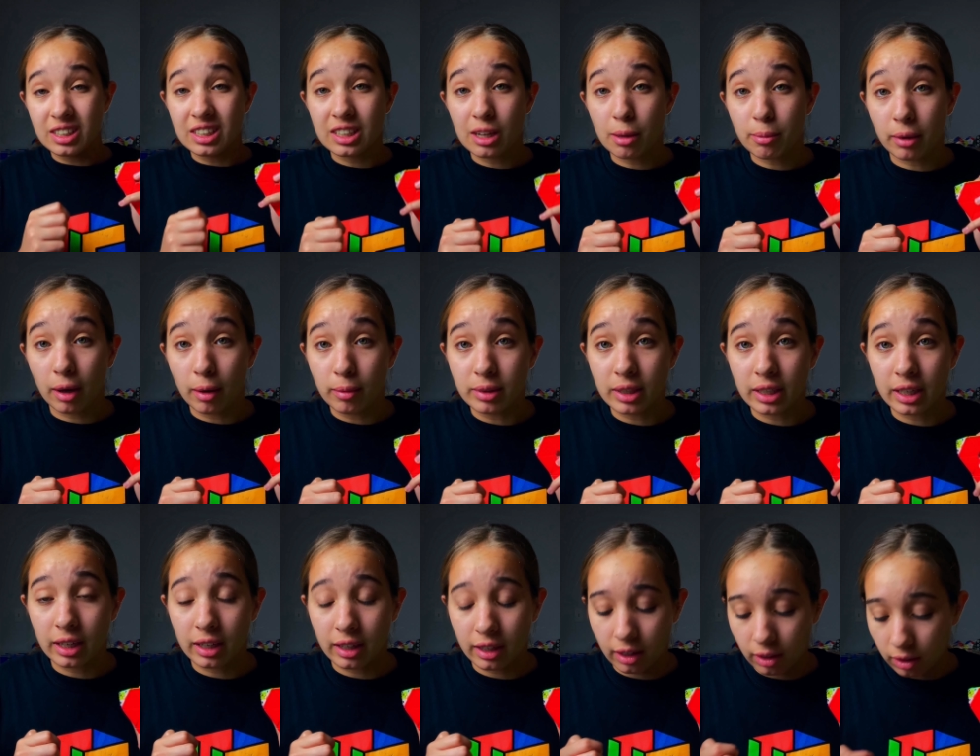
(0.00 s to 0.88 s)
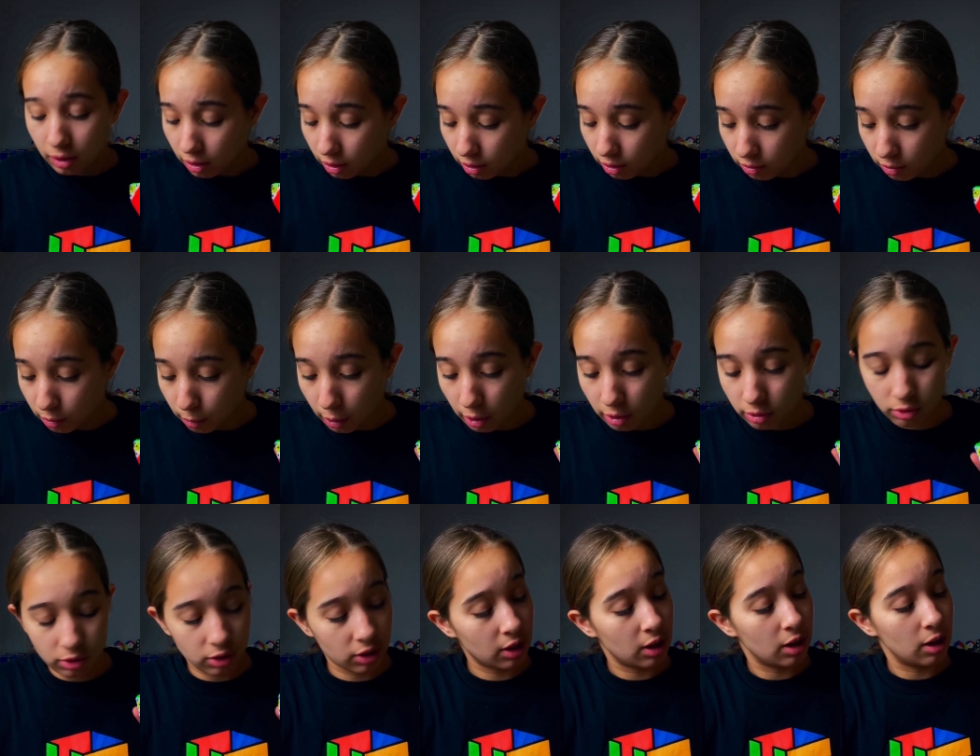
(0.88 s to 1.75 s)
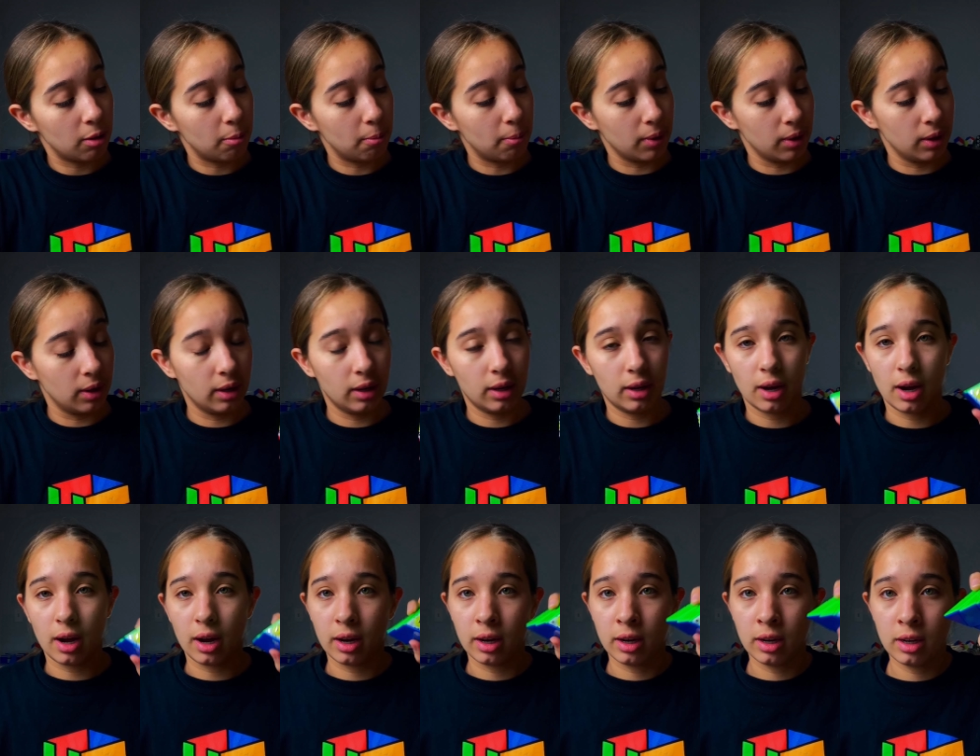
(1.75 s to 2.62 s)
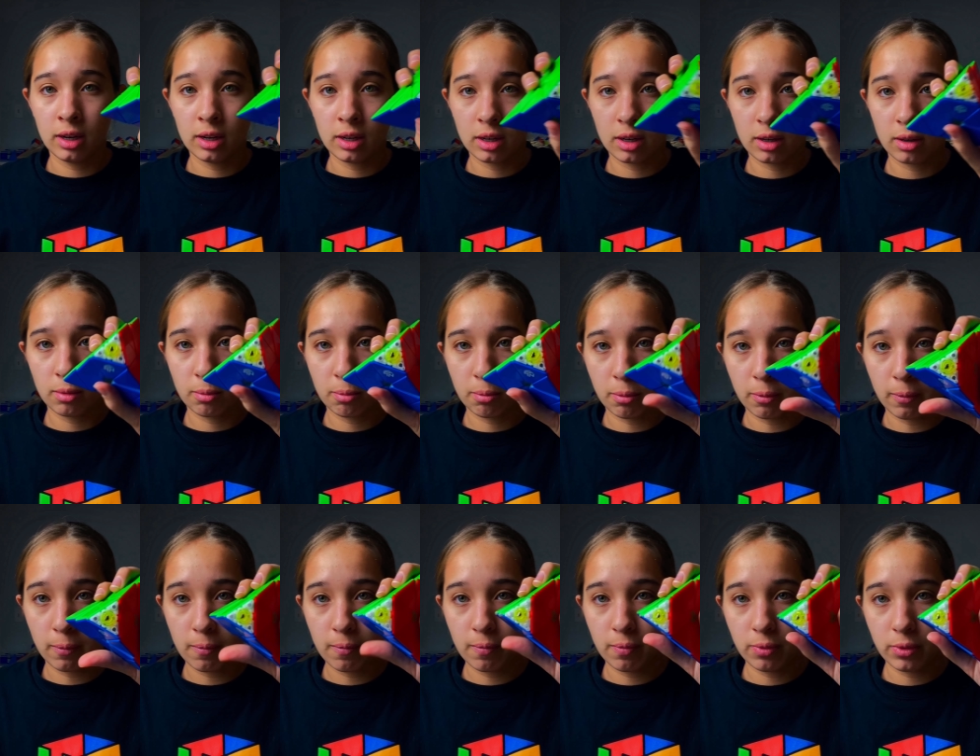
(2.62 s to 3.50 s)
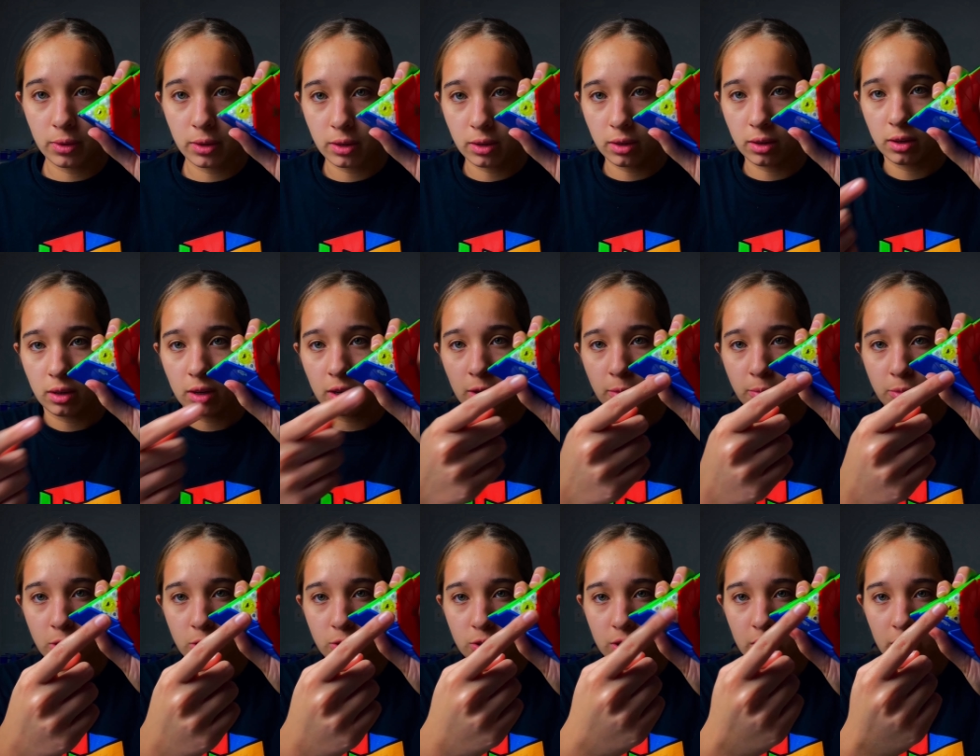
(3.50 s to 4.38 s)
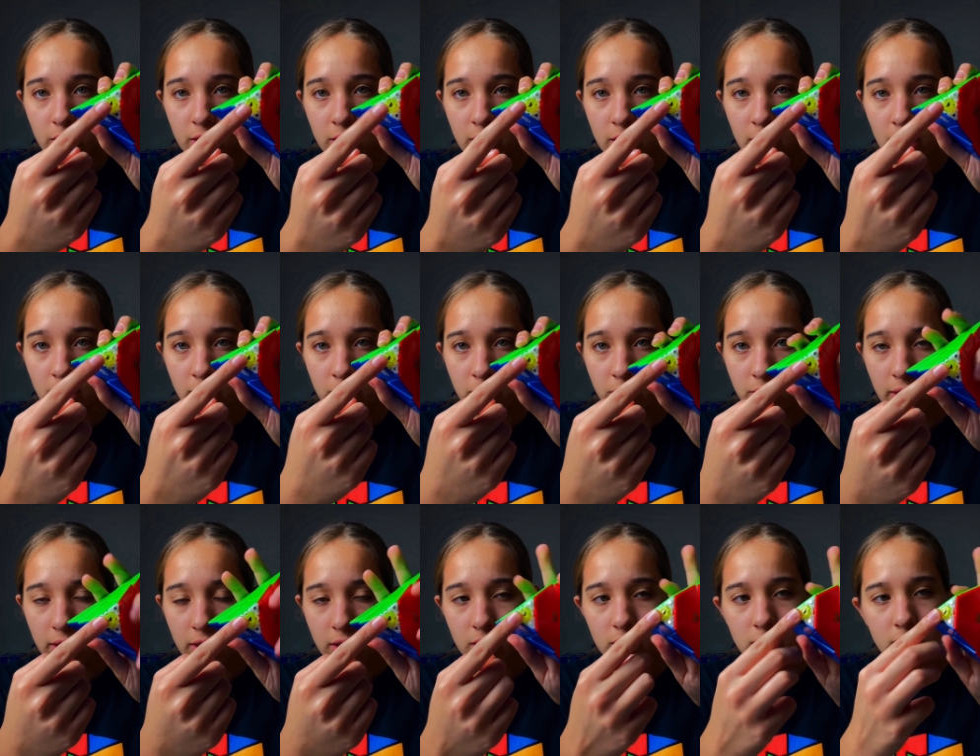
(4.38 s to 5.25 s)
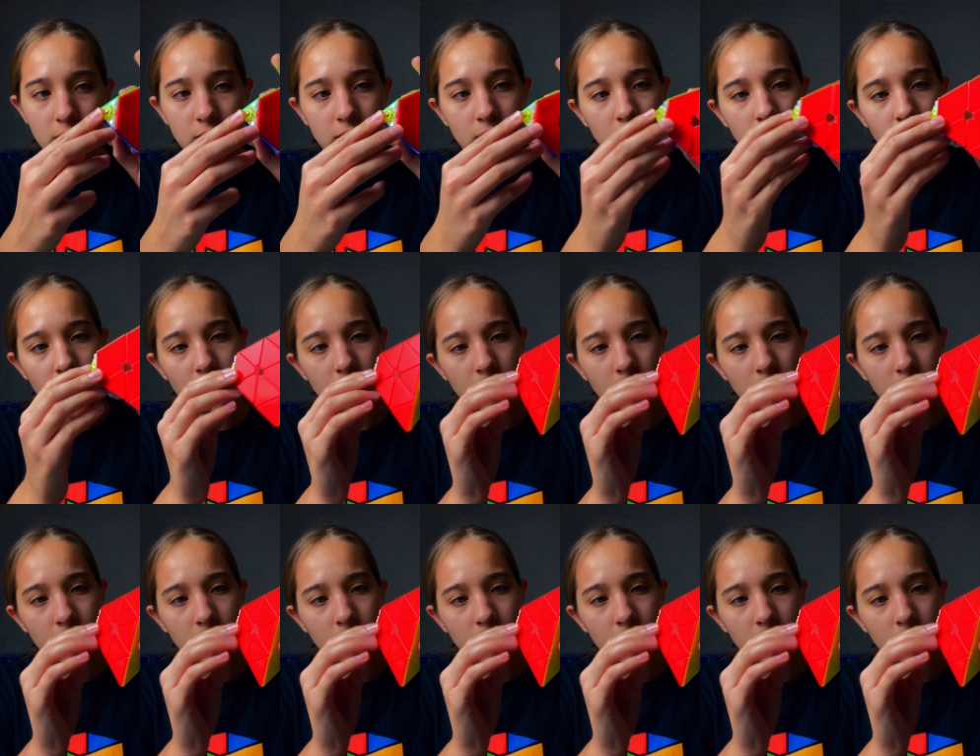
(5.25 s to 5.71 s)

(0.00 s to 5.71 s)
Sometimes I can get all of them off, but I am using the yellow nuts.